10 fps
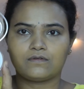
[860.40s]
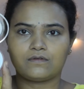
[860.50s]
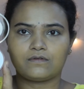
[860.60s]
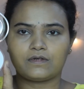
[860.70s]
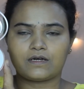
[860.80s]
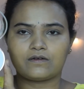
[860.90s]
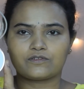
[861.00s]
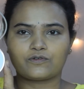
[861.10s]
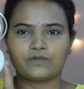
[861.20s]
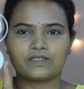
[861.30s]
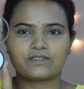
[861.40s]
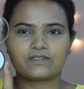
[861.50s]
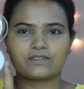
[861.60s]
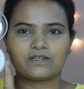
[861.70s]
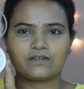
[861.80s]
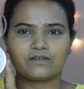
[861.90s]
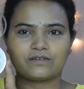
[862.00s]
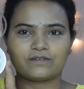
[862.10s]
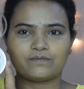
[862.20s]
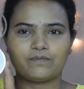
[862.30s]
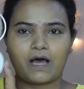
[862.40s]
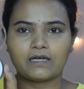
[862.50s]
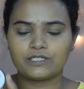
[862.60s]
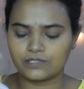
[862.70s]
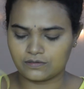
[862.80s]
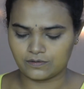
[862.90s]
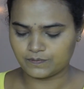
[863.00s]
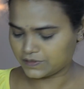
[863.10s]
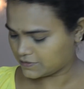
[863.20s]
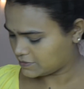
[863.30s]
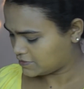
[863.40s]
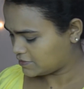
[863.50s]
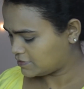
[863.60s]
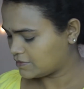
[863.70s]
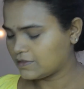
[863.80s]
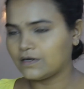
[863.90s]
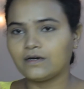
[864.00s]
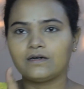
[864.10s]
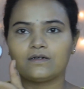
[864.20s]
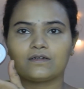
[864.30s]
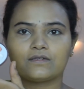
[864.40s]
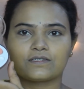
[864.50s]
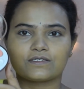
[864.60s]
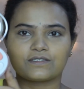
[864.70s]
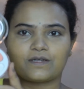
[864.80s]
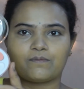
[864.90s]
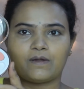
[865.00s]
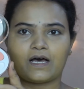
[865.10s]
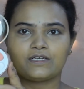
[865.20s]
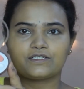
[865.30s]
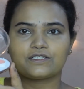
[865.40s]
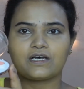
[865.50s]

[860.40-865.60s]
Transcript: Yeah, so this is the blush. Oops, this is the blush.